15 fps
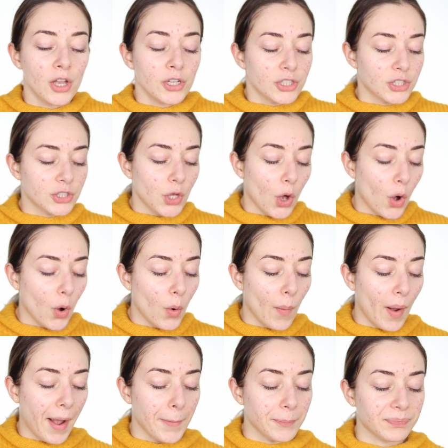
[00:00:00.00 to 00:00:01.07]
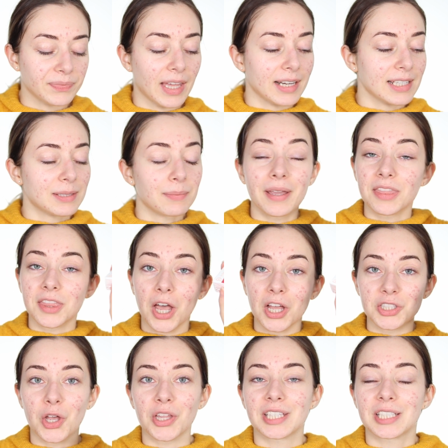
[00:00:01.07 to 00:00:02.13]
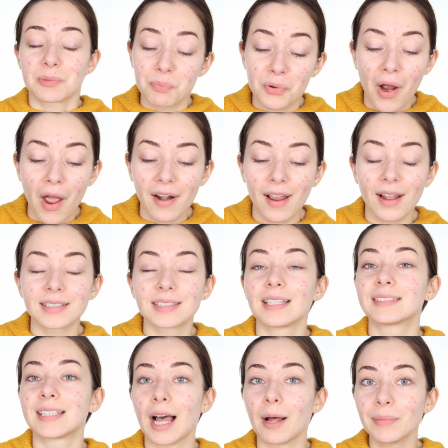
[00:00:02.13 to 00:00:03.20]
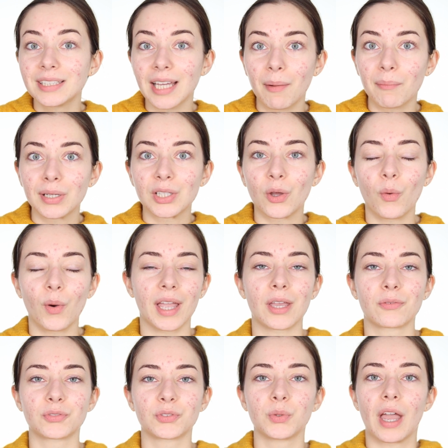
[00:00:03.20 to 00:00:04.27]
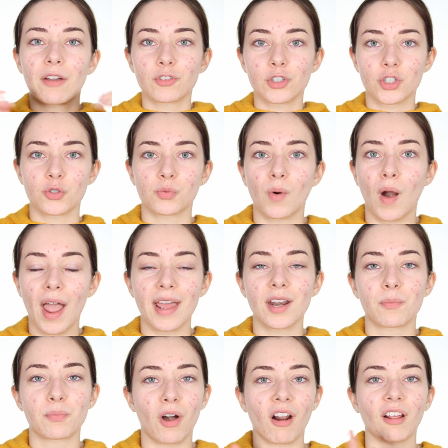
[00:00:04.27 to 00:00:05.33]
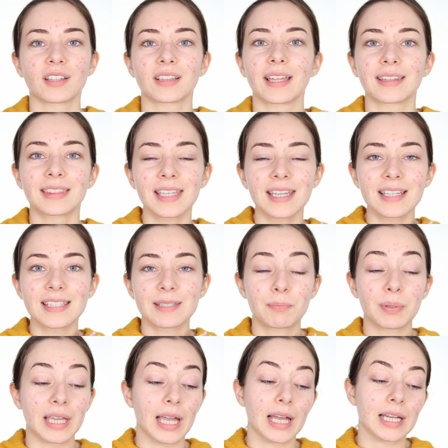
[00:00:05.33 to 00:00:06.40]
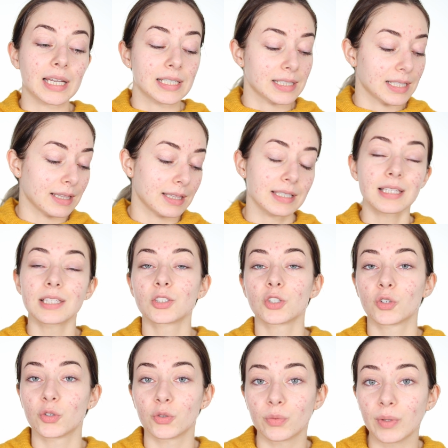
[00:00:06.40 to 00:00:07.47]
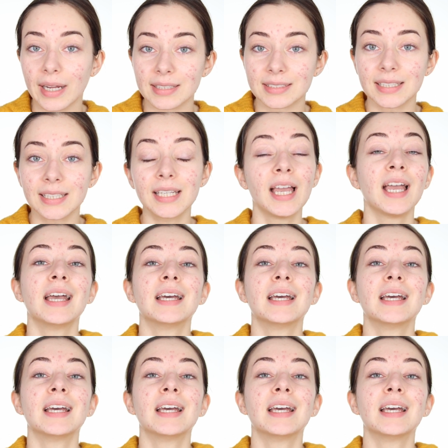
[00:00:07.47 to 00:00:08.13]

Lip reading: So that is my thoughts on this product. Tell me down below if you ever tried a product like this, because this is crazy.